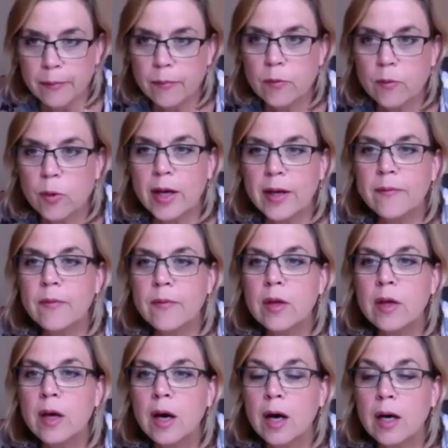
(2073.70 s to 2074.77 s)
great.
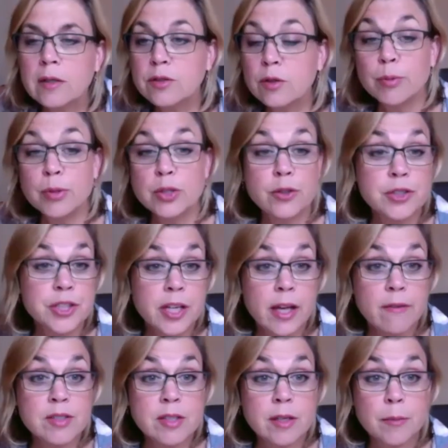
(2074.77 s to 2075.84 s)
Uh, so Patricia gave
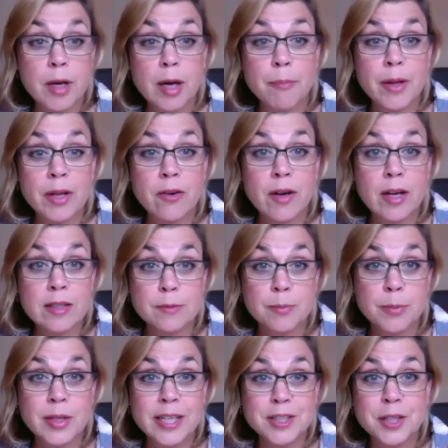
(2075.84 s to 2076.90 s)
us a, a, better
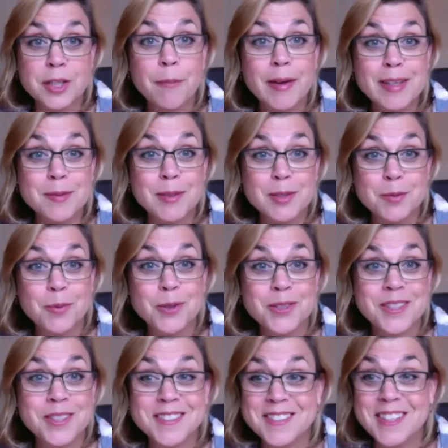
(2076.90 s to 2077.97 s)
explanation. It makes much more
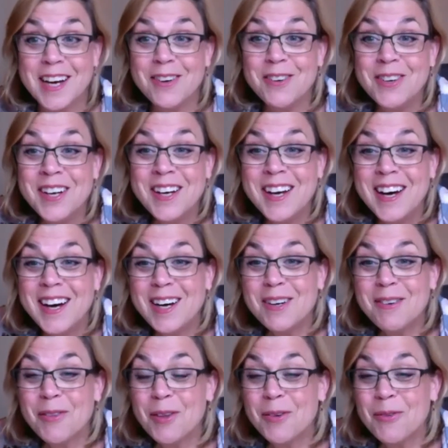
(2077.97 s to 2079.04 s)
sense now
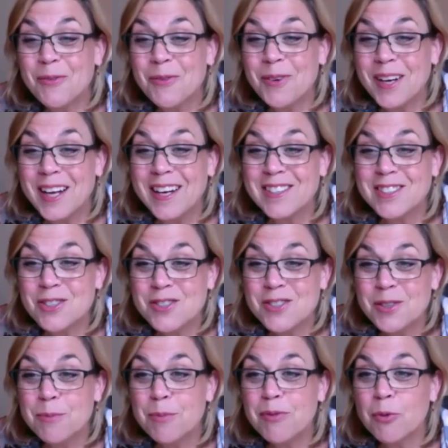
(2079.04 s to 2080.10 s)
um, than what I
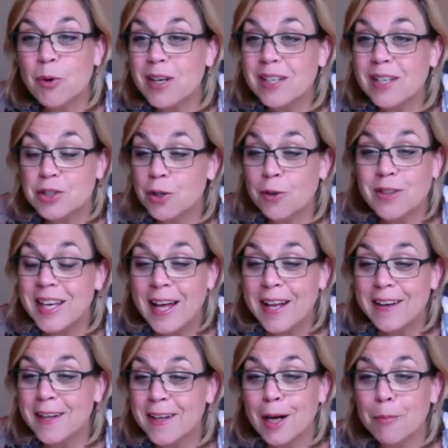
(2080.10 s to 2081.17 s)
understood before. And she only
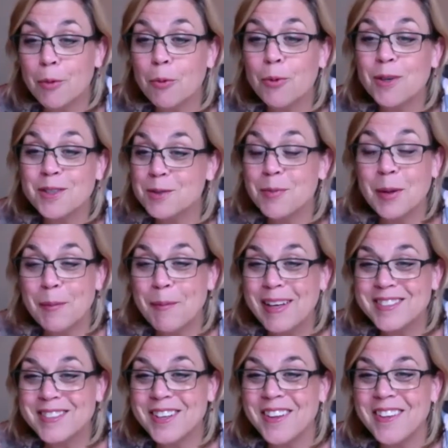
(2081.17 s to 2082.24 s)
added a couple words, but it
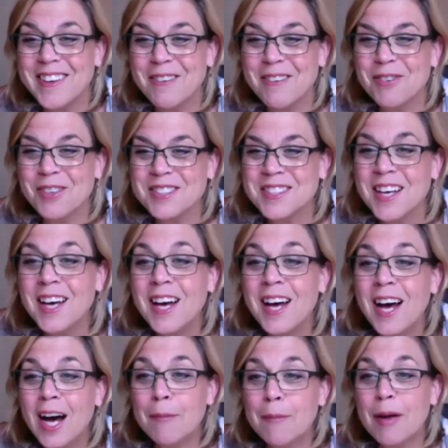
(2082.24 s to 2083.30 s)
makes all the difference.
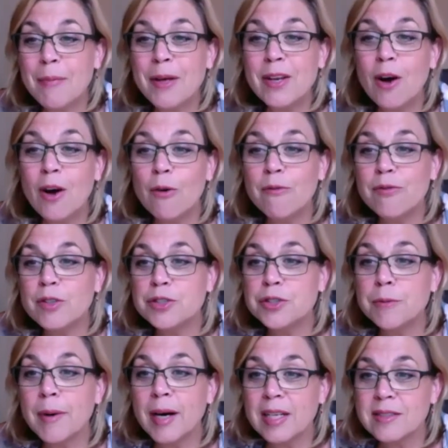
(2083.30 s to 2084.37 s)
Um, I've been home for
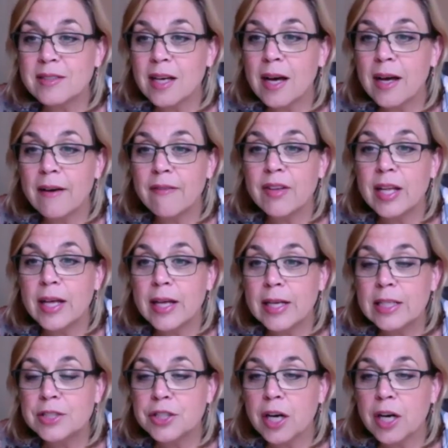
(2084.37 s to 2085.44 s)
two months. I have a
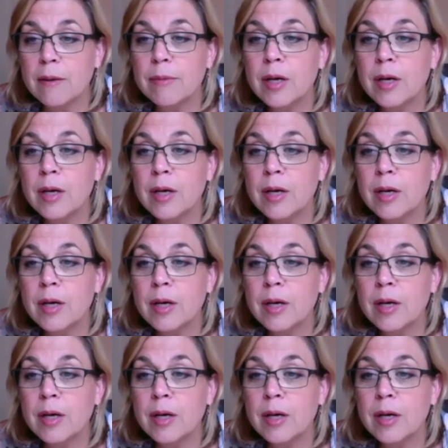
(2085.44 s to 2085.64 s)
nanny job